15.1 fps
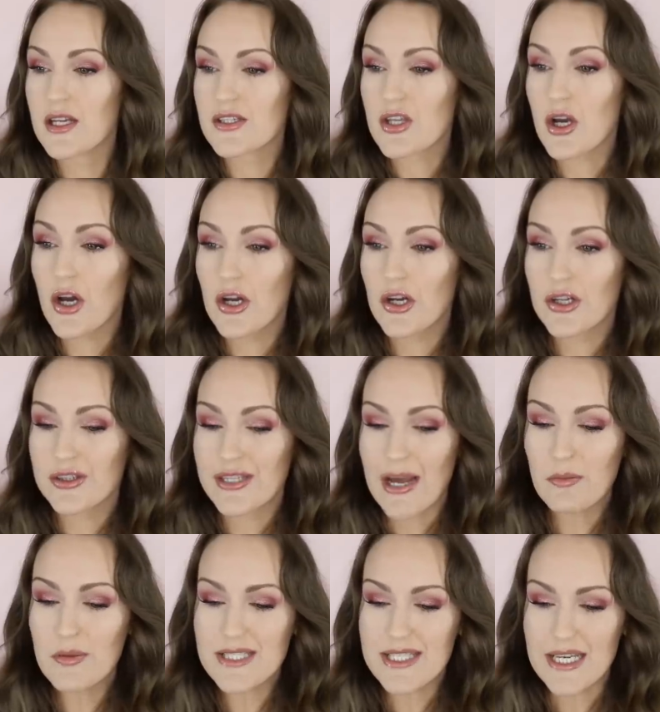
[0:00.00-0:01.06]
So
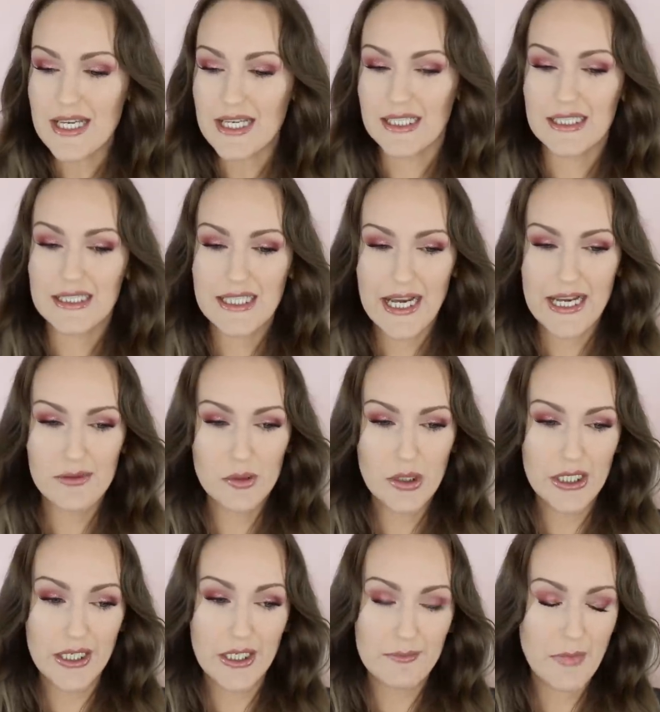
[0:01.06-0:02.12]
that was it. They
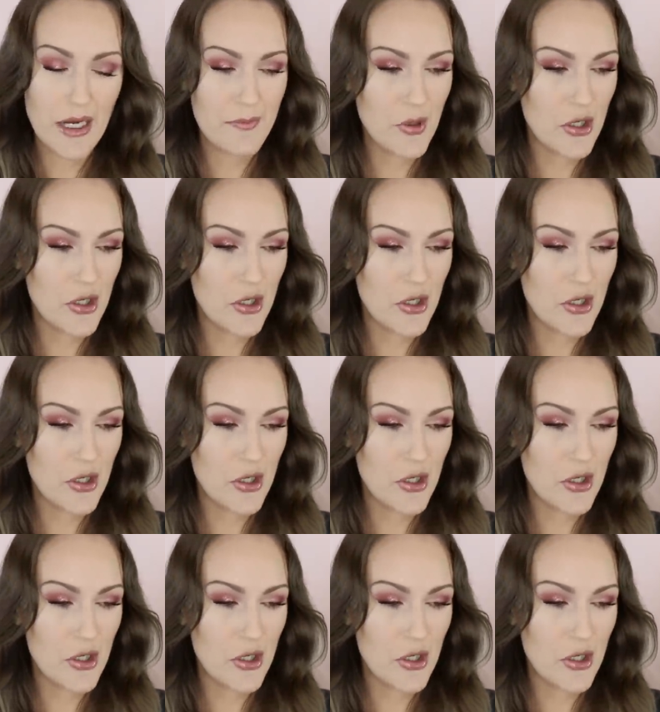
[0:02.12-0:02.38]
were my